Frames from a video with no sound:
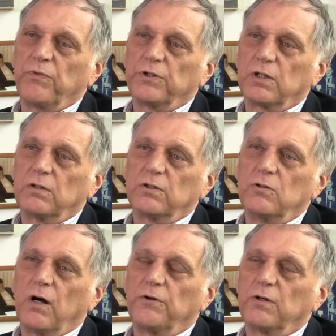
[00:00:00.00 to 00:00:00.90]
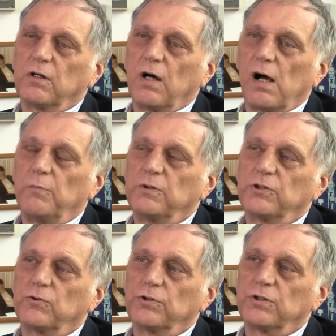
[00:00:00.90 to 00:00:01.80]
There's two other common
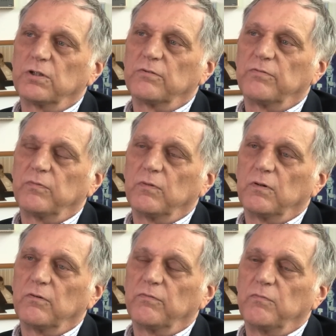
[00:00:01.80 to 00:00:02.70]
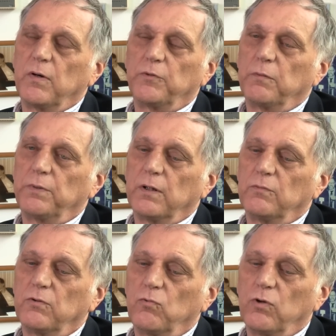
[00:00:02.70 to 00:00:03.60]
sources of memory
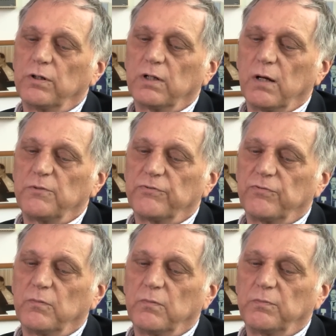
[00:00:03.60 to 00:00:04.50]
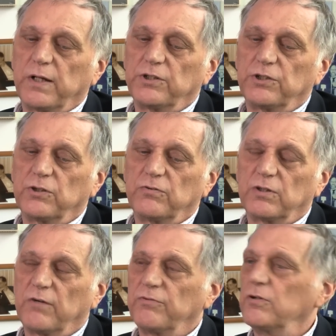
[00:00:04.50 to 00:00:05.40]
impairment. One comes from patients who
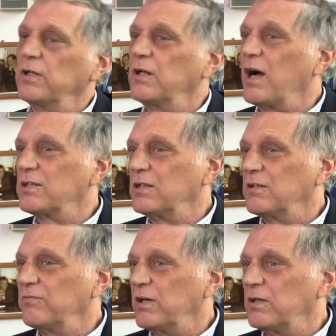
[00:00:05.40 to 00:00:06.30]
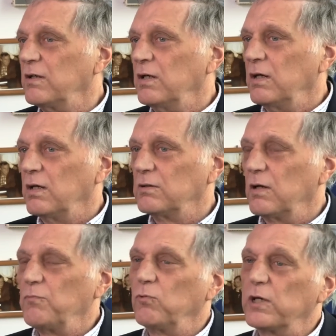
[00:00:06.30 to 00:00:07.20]
suffer an anoxic event,
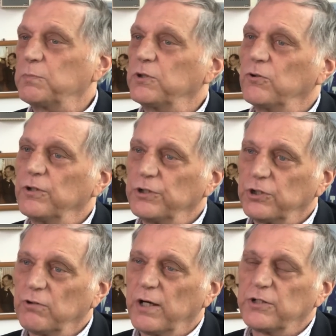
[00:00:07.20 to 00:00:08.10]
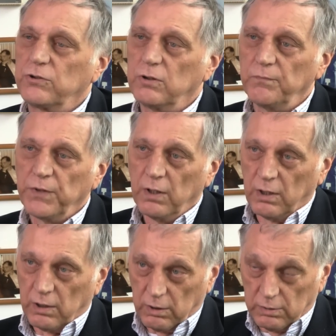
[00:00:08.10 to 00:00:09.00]
respiratory distress, or
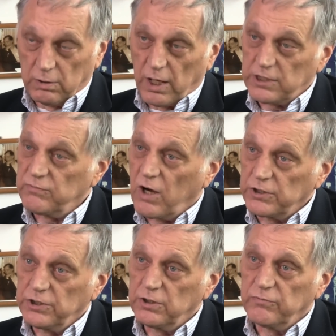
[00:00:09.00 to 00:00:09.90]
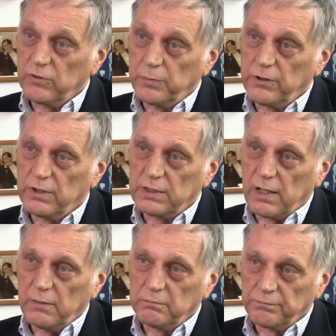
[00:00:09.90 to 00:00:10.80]
loss of oxygen for a period of
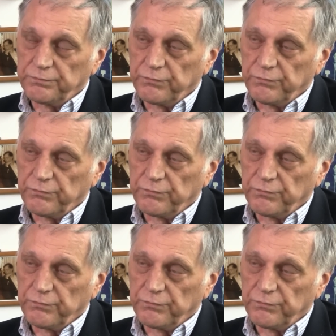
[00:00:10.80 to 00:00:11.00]
time,